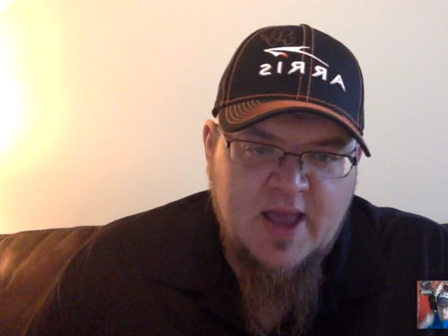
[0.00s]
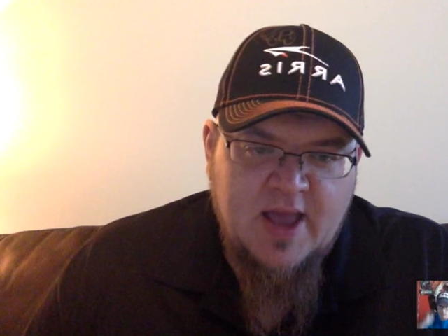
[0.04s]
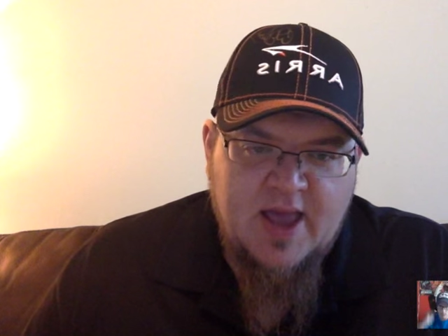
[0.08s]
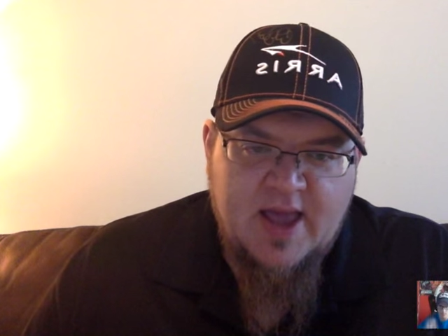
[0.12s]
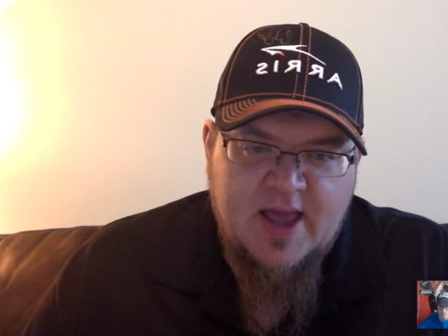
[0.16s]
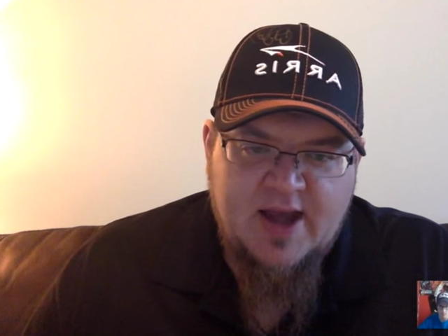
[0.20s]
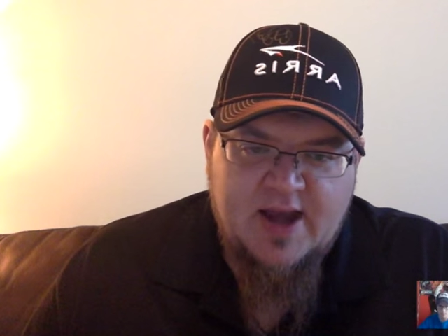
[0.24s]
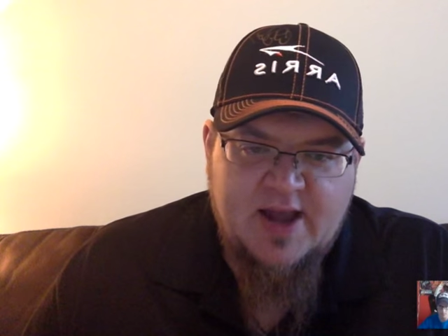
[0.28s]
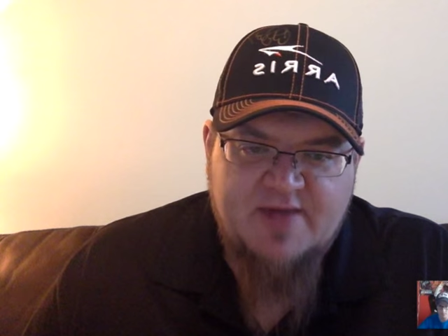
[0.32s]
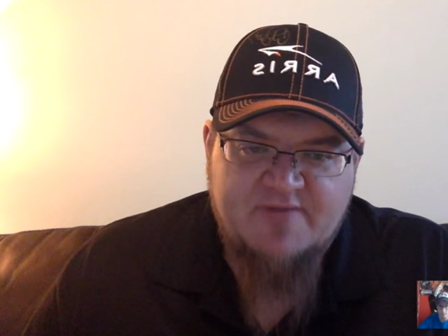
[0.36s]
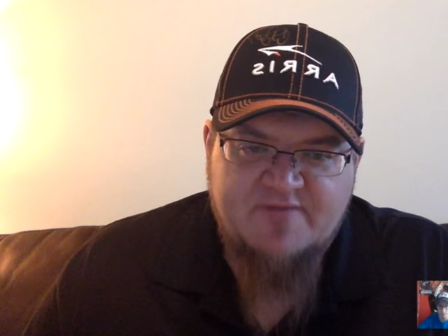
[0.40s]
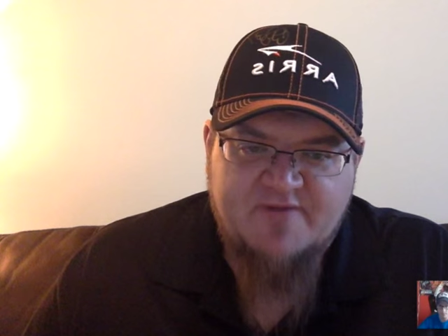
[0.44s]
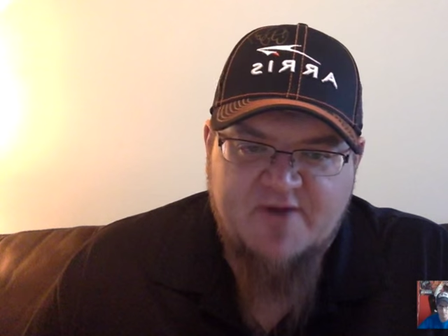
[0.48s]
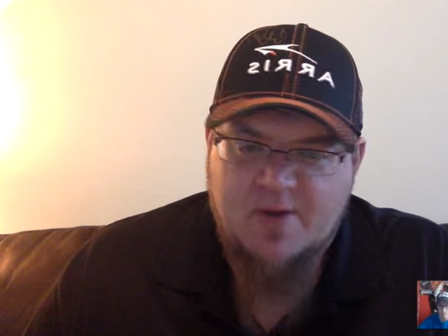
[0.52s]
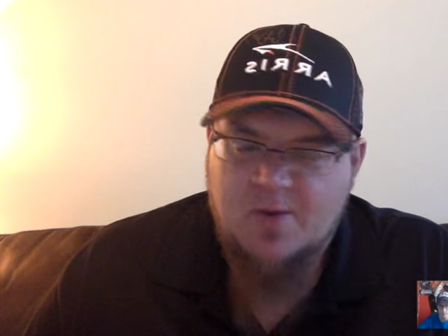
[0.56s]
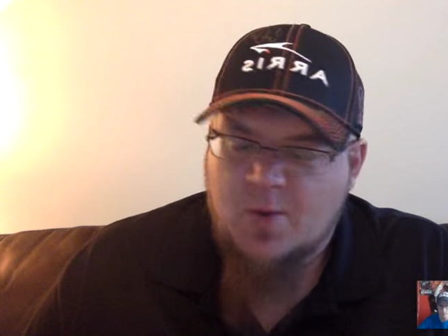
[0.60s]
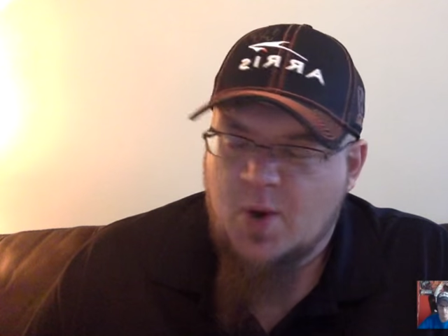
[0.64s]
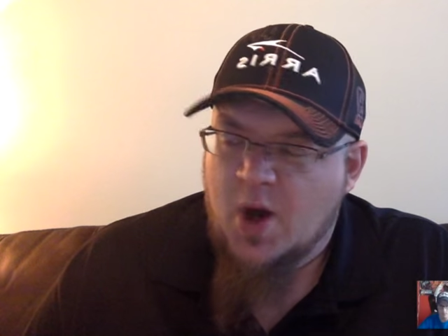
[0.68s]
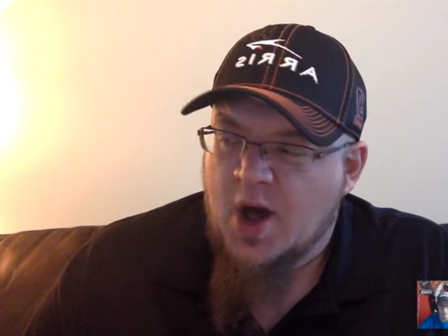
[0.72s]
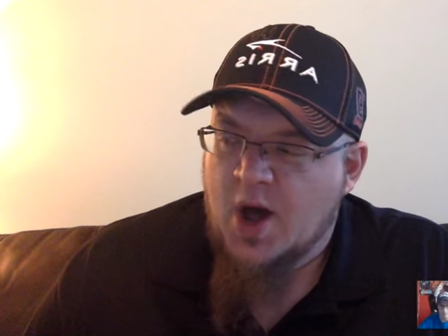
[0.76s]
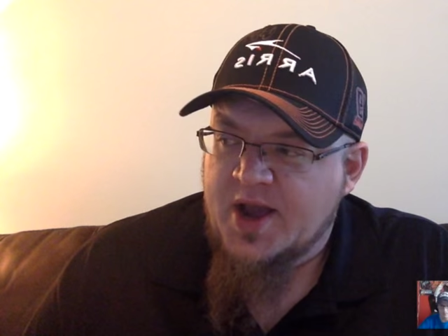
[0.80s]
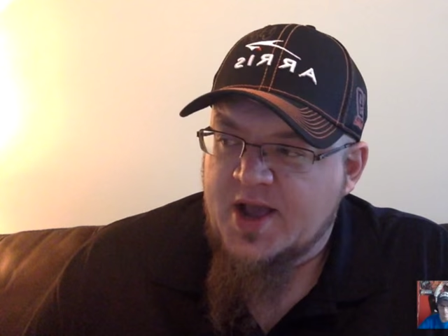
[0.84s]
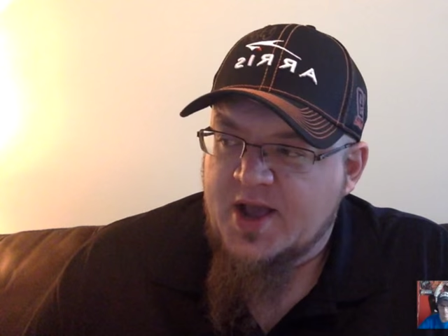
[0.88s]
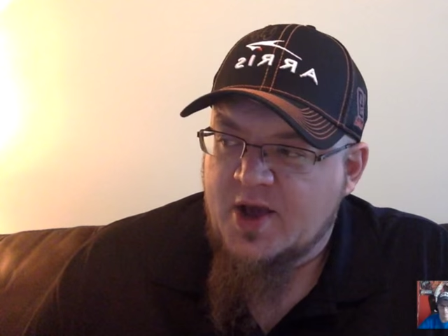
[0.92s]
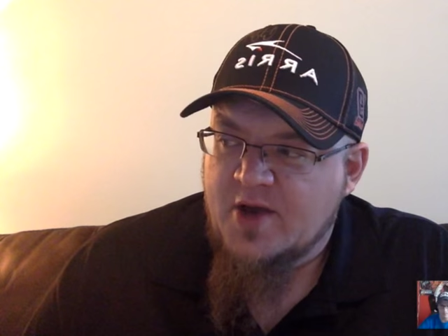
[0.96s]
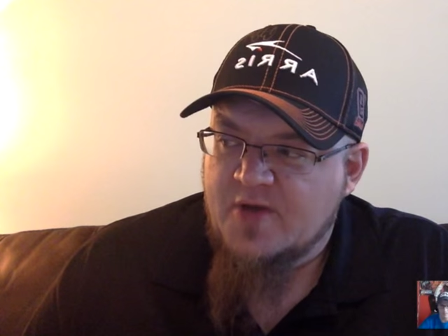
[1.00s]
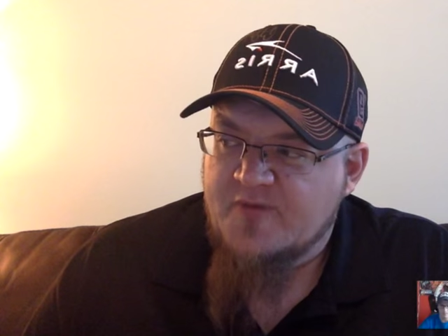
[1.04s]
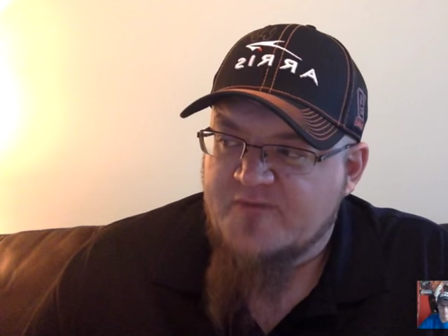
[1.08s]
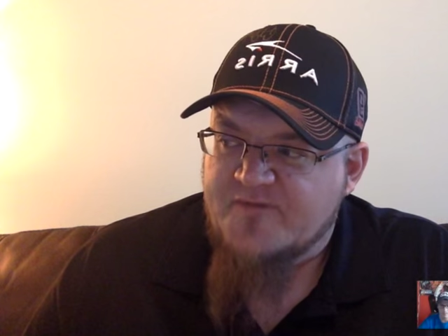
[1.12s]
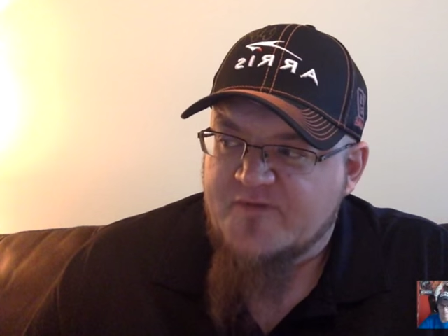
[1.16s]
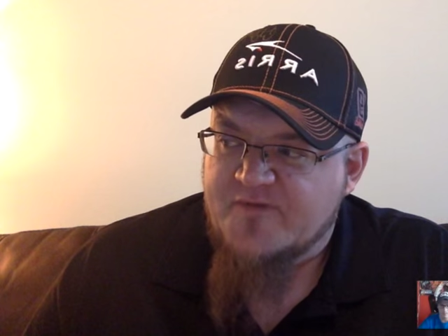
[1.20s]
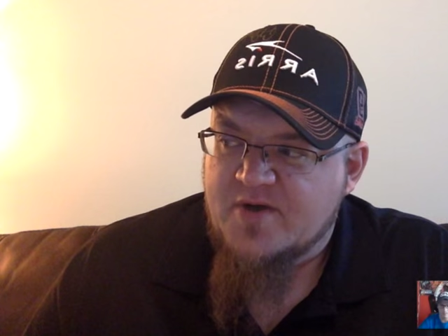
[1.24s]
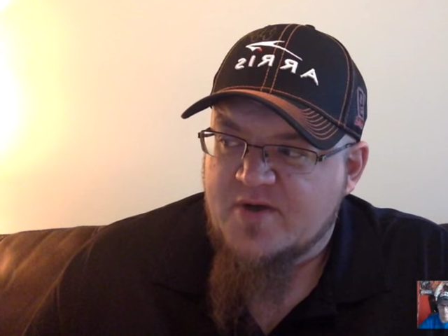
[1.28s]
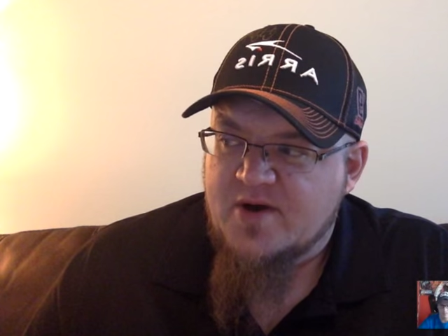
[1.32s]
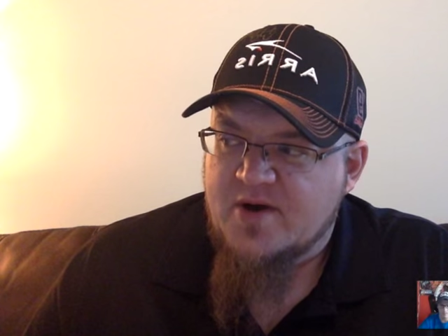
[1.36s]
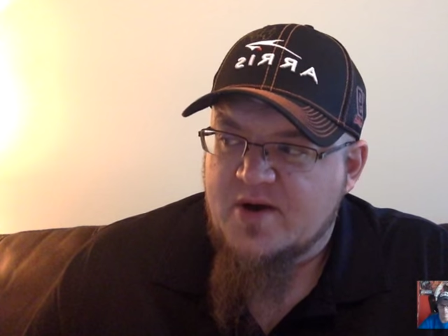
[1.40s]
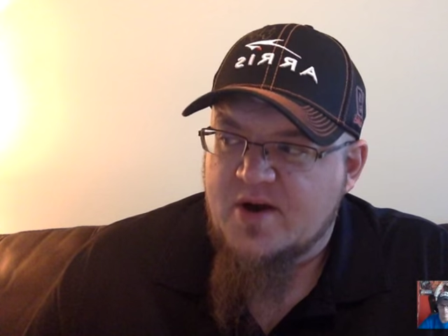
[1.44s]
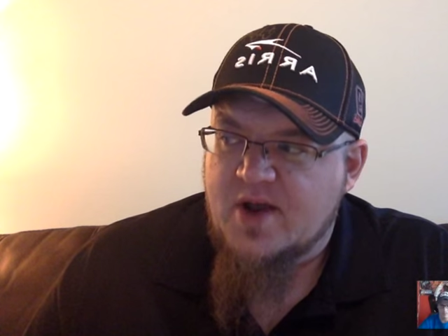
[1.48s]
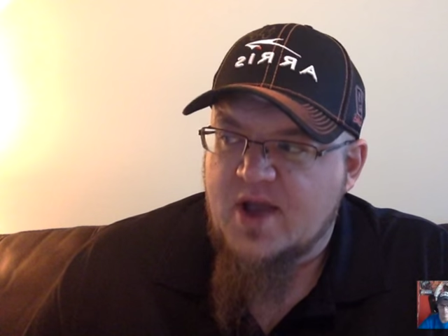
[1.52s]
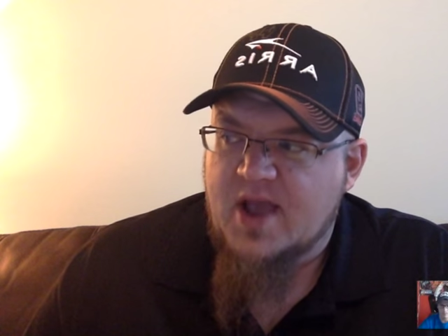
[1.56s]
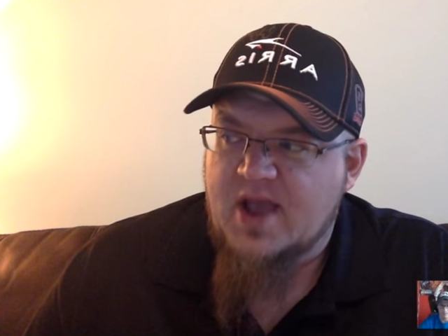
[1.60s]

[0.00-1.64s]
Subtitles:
And if I want to go for